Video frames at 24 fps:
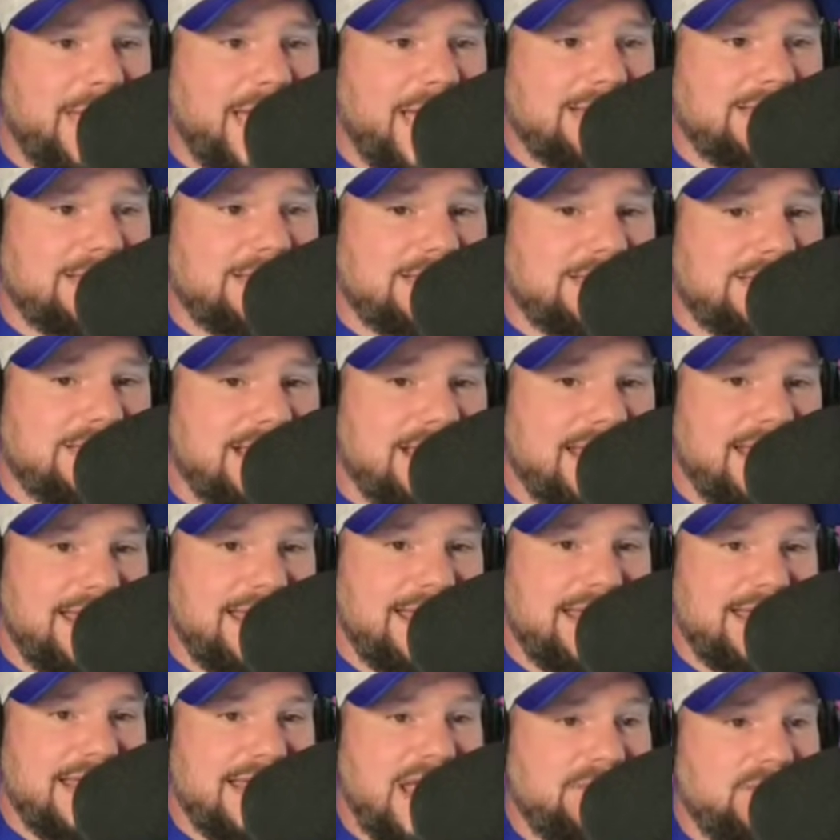passes.
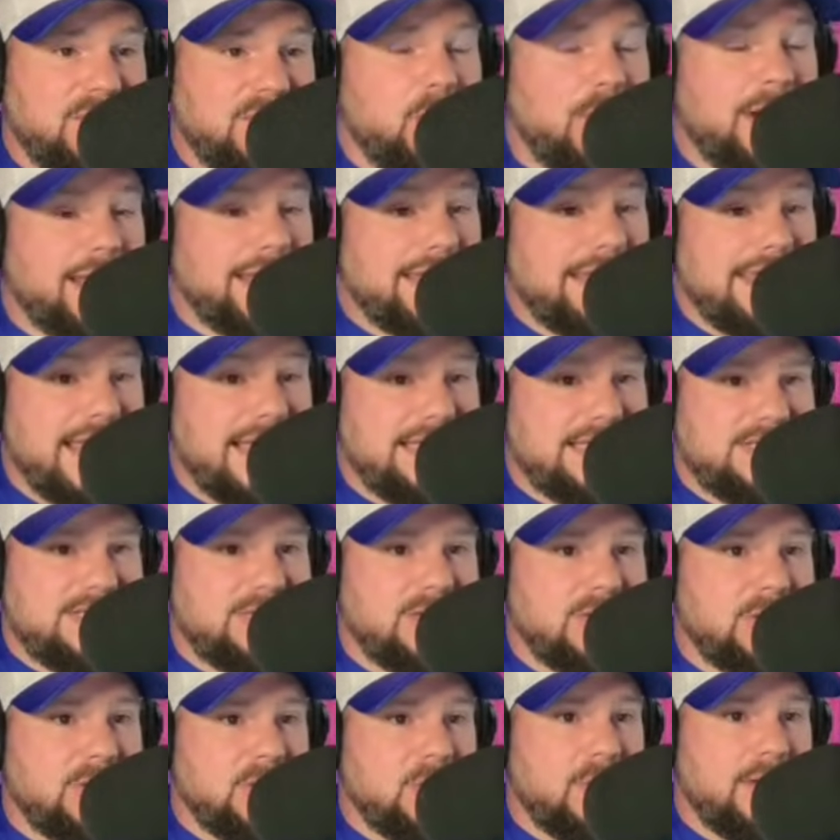If you want to get
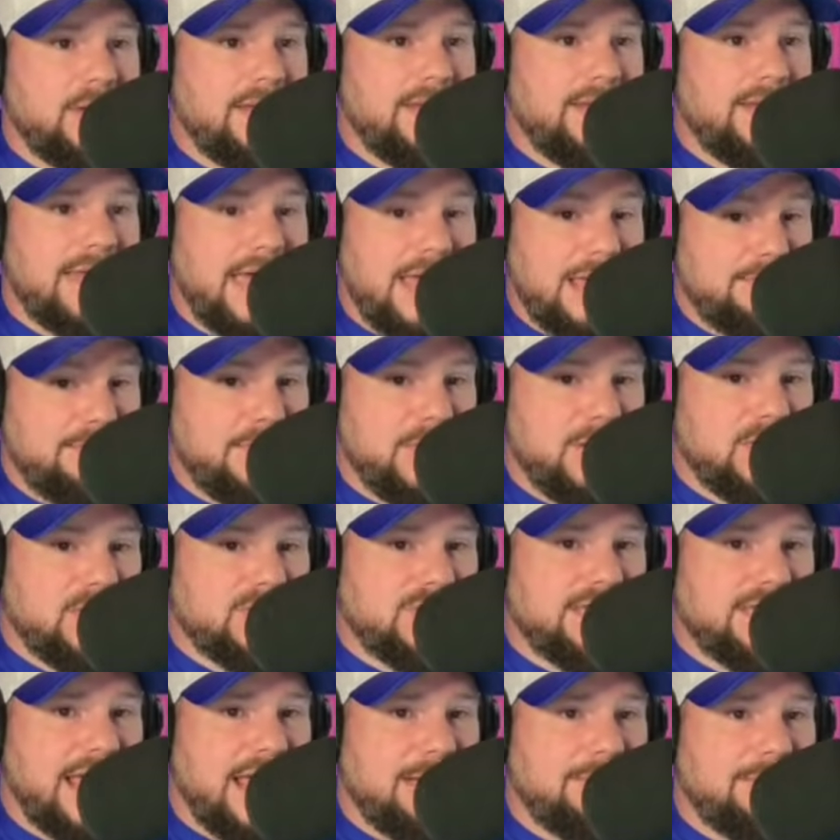to a
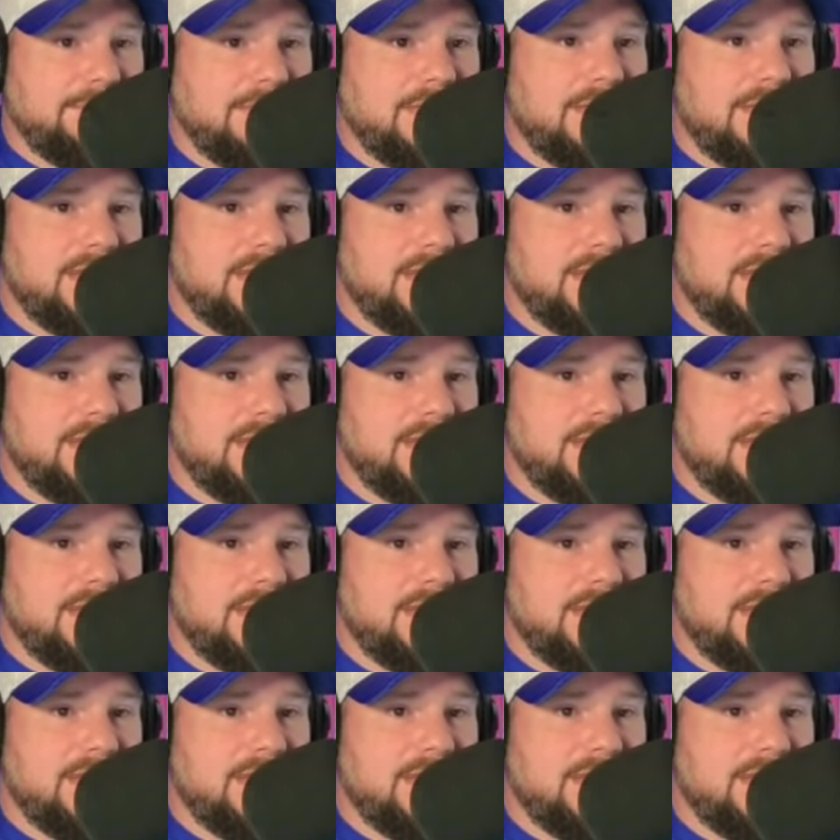Bills game,